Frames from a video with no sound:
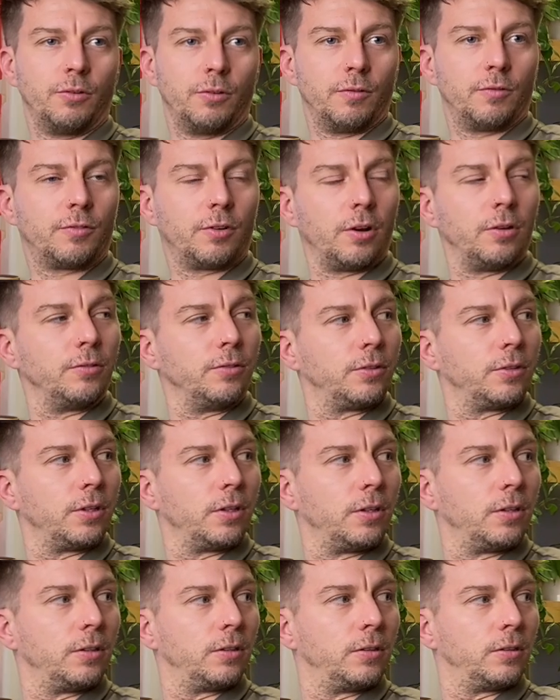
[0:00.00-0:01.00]
on Thrones,
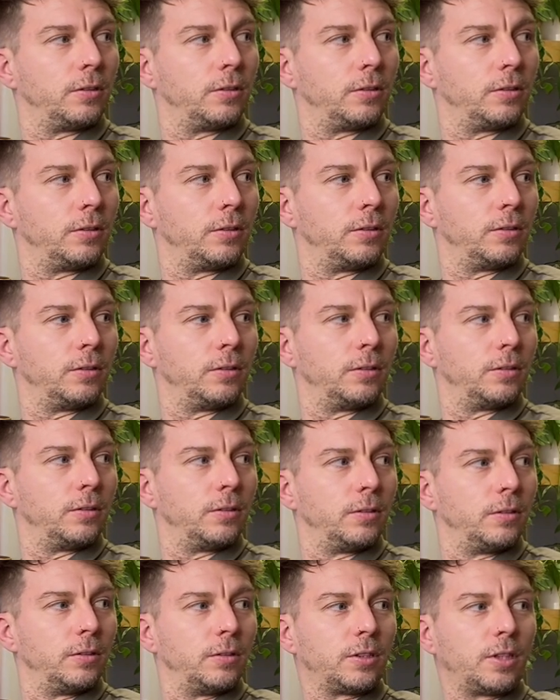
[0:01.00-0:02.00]
yeah. On Thrones,
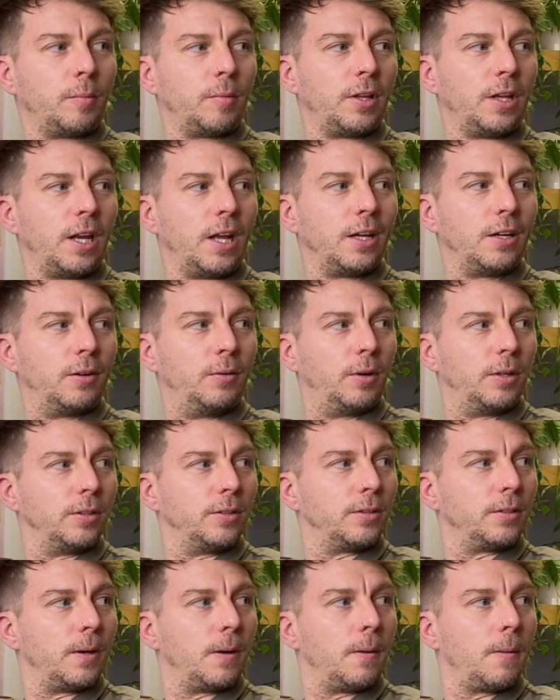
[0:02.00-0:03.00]
yeah. Some of the later
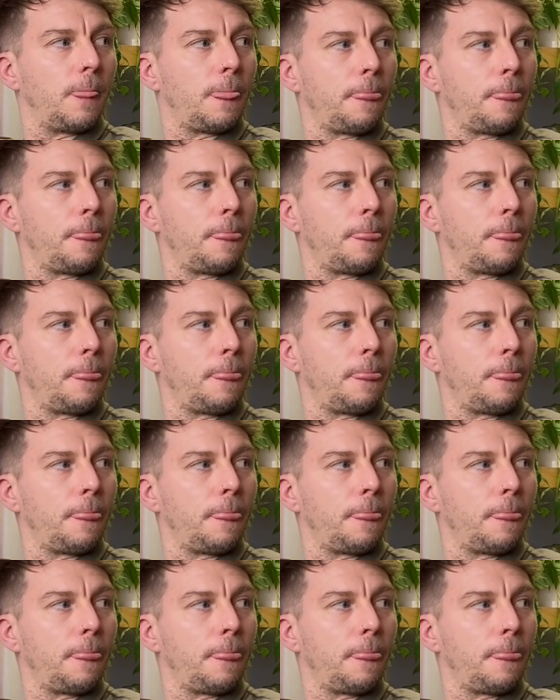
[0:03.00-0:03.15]
ones, yeah.